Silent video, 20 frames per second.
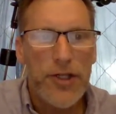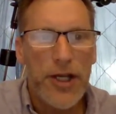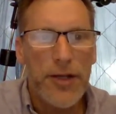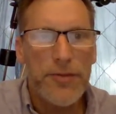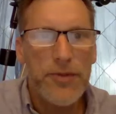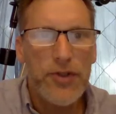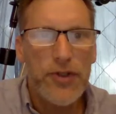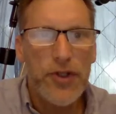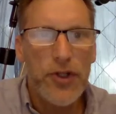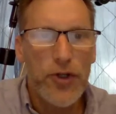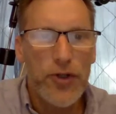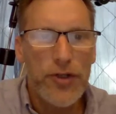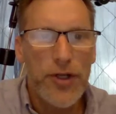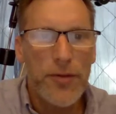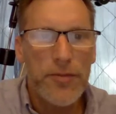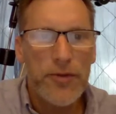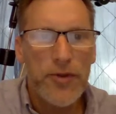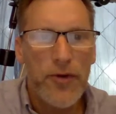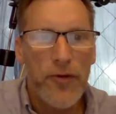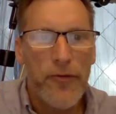times 2
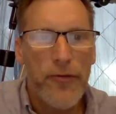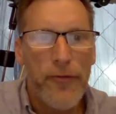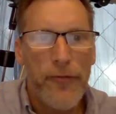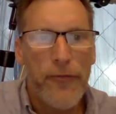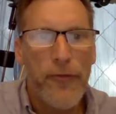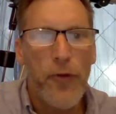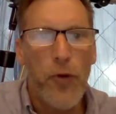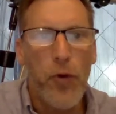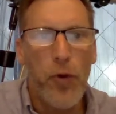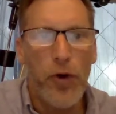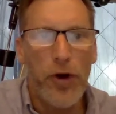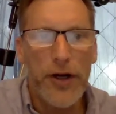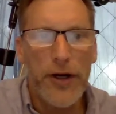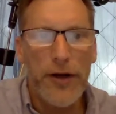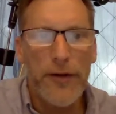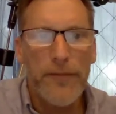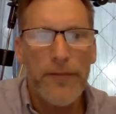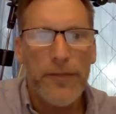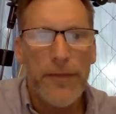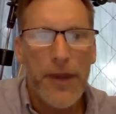times
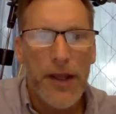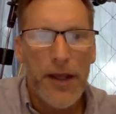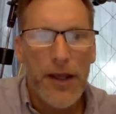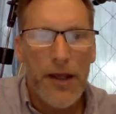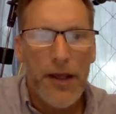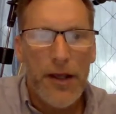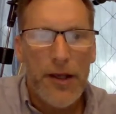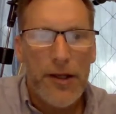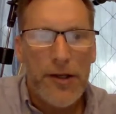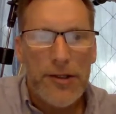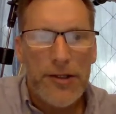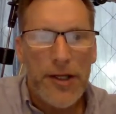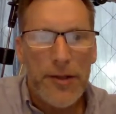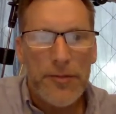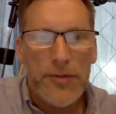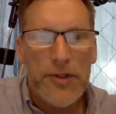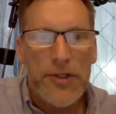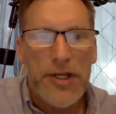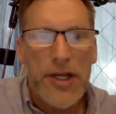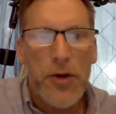4
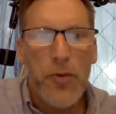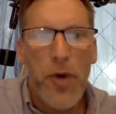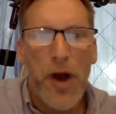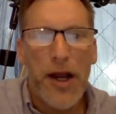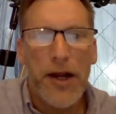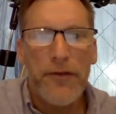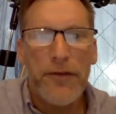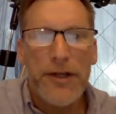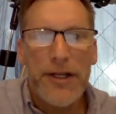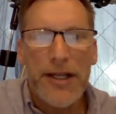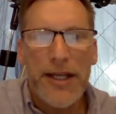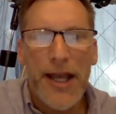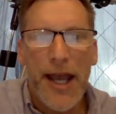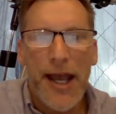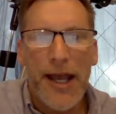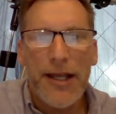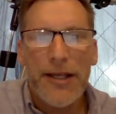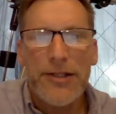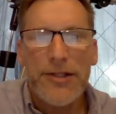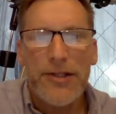times dy over
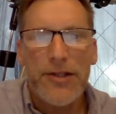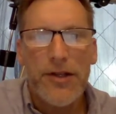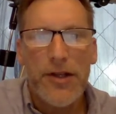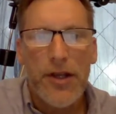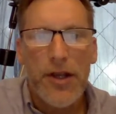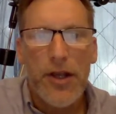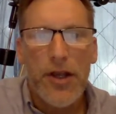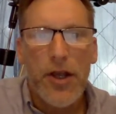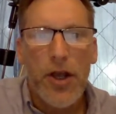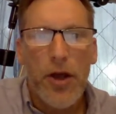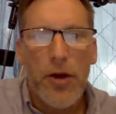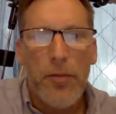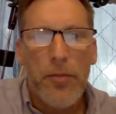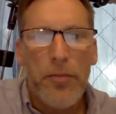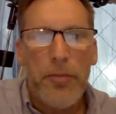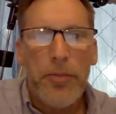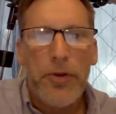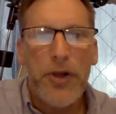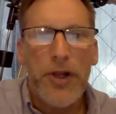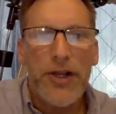dx
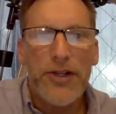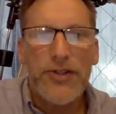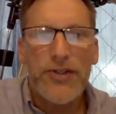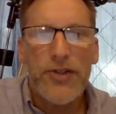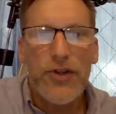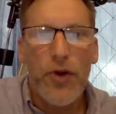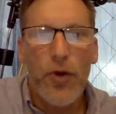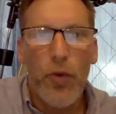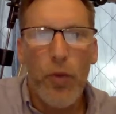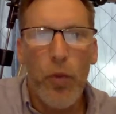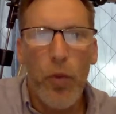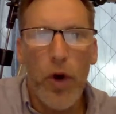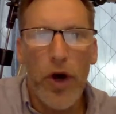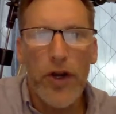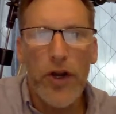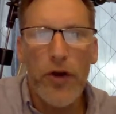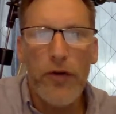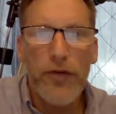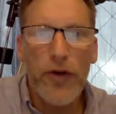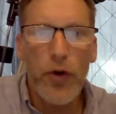plus
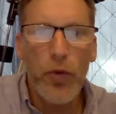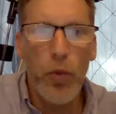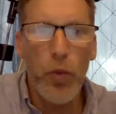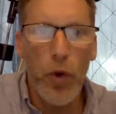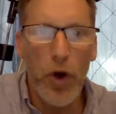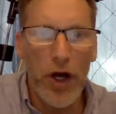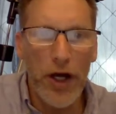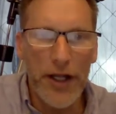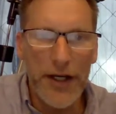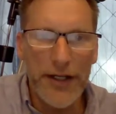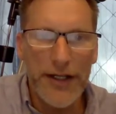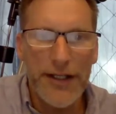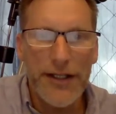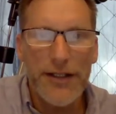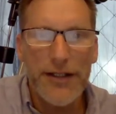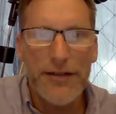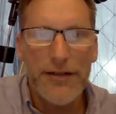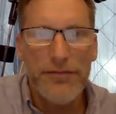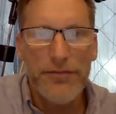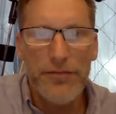1 over
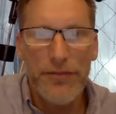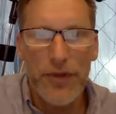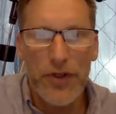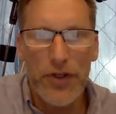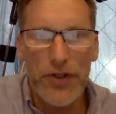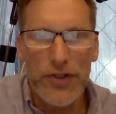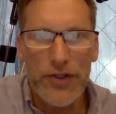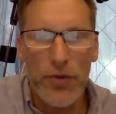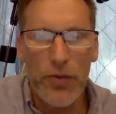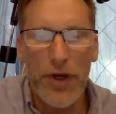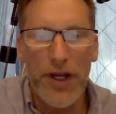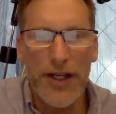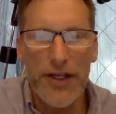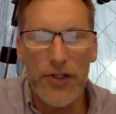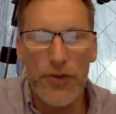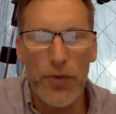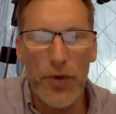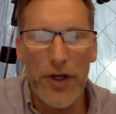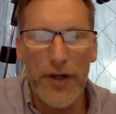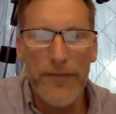1, because the y
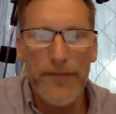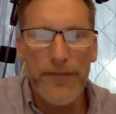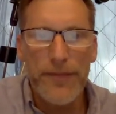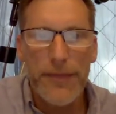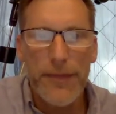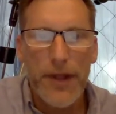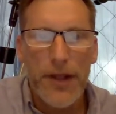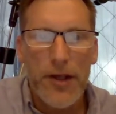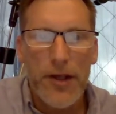is 1,